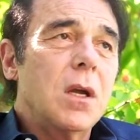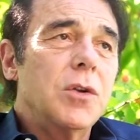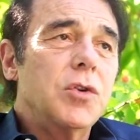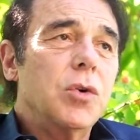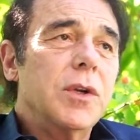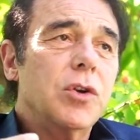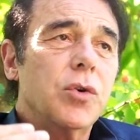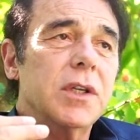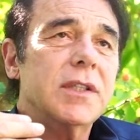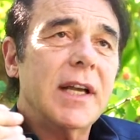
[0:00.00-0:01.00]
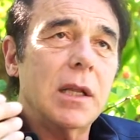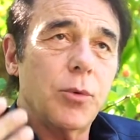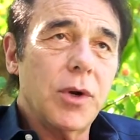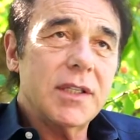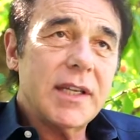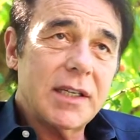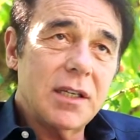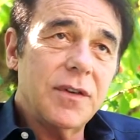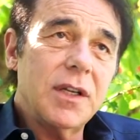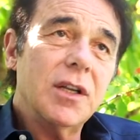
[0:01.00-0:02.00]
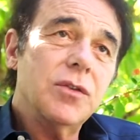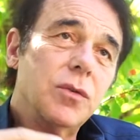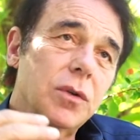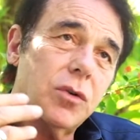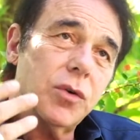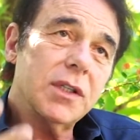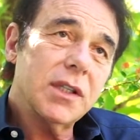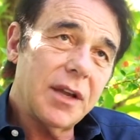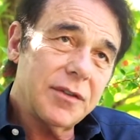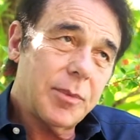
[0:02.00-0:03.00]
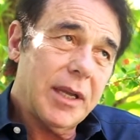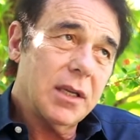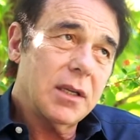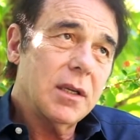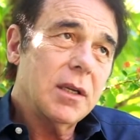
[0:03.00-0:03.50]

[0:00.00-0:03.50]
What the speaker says: to increase telomerase activity and to increase lifespan.